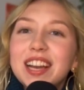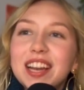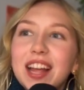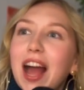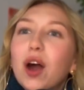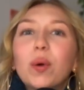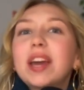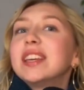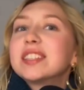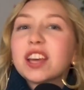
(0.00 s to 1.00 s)
how
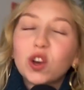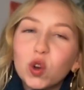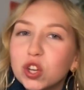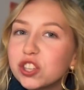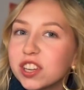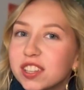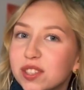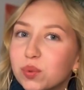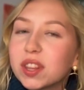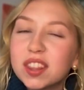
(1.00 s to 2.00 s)
a
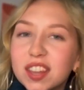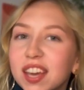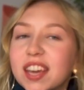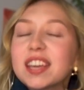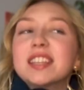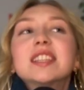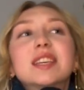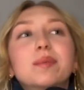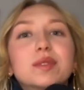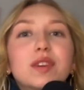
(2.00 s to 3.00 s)
psychologist would think. It
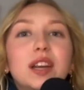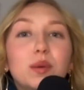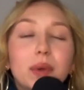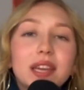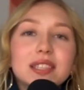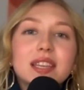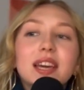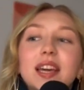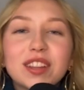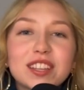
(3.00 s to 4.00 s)
seems very
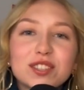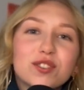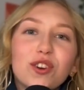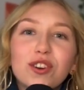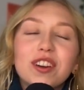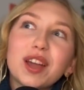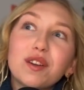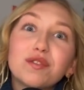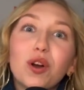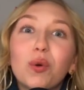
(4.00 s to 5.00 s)
basic. That's not a
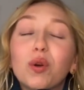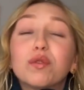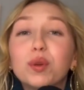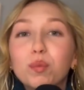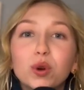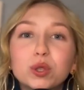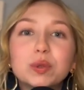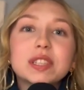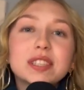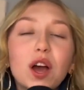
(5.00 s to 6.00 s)
fault of the model
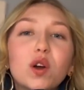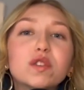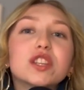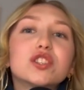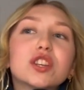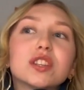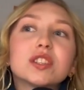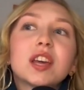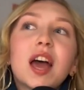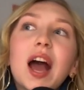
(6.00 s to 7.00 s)
itself. It's
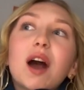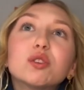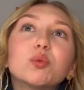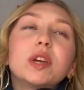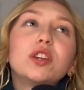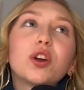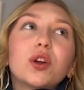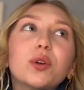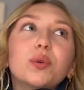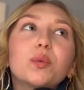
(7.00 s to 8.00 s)
just how do we
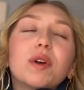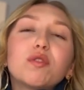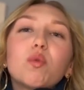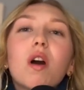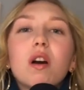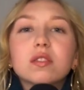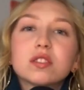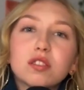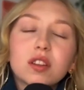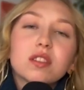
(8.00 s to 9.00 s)
know whether we're
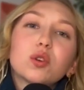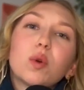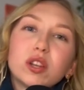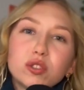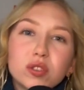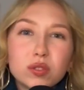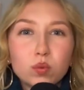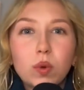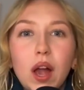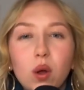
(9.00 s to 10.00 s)
answering the questions
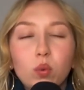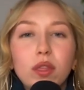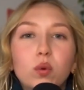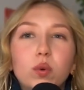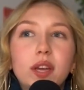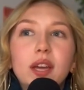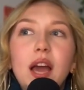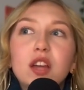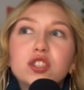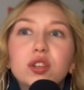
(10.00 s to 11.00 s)
well, whether we're
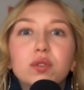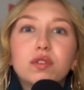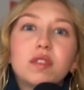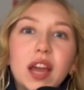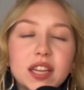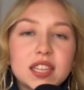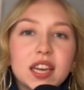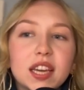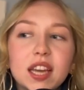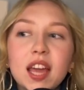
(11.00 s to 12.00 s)
actually
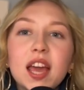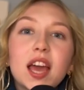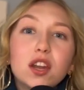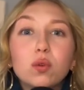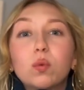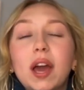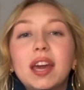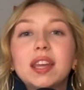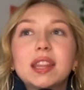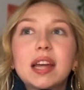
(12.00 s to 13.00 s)
reflecting in a
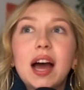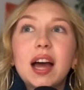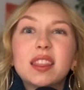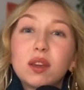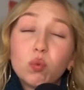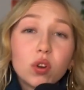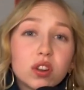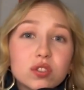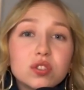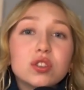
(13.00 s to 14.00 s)
way that they want
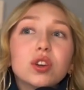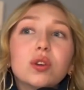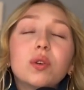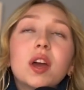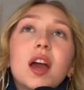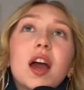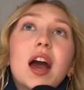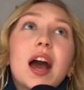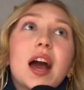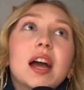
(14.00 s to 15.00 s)
us to
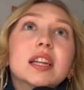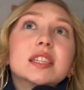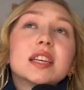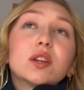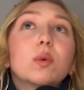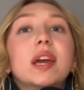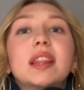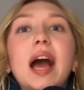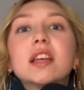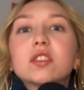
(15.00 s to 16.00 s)
and in a way
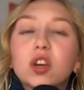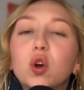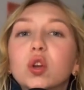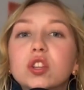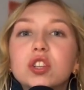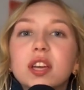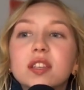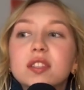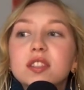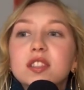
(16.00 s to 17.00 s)
that a
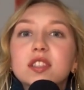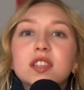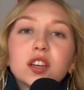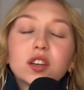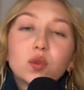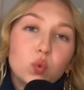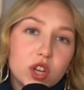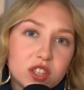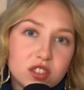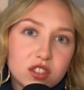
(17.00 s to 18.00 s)
psychologist
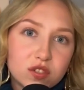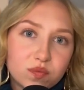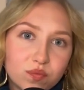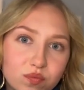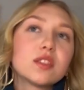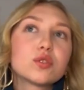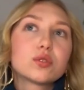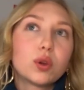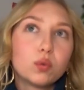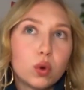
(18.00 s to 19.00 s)
would. The
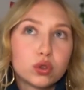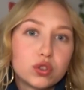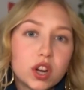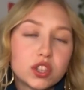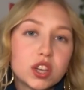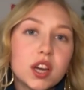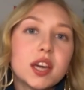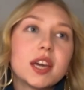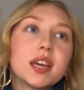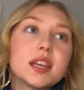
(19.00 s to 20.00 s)
so what structure
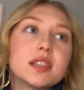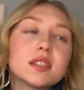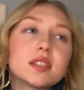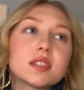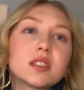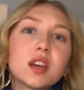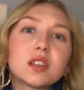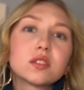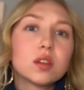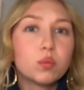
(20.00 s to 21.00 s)
is
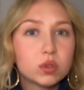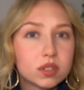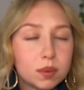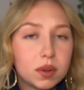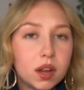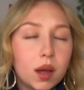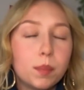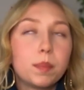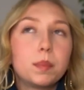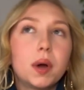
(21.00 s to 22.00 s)
somewhat similar,
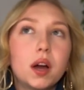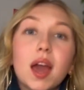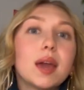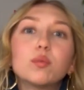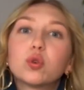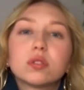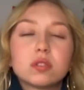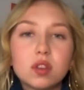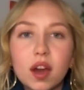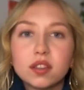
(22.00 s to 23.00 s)
but a more
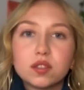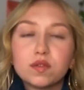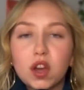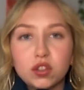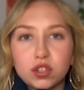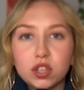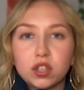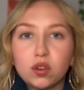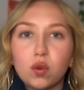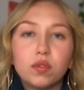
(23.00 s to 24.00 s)
concise
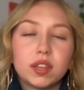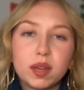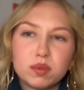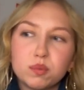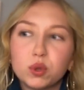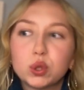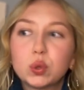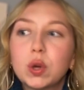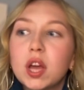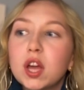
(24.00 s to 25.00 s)
version of the Gibbs
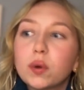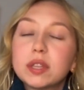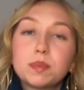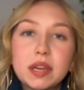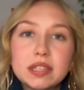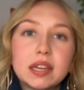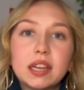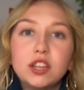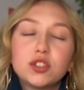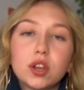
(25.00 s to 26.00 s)
model. It's
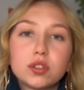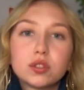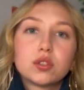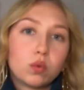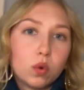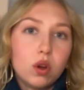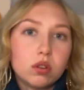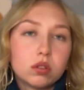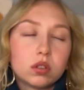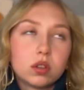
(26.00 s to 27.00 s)
basically just what,
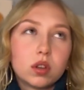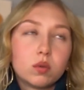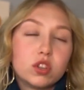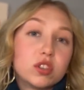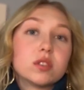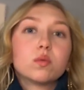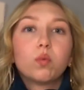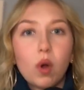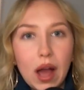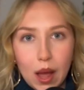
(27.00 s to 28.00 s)
which is
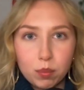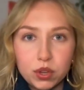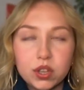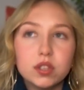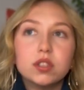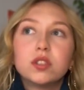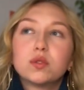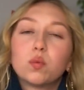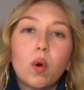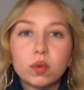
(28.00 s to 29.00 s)
what happened,
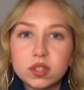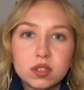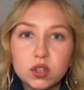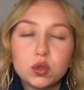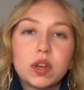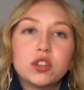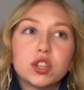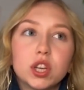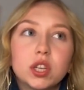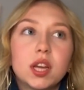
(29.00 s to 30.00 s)
what was the
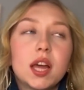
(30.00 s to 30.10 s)
situation.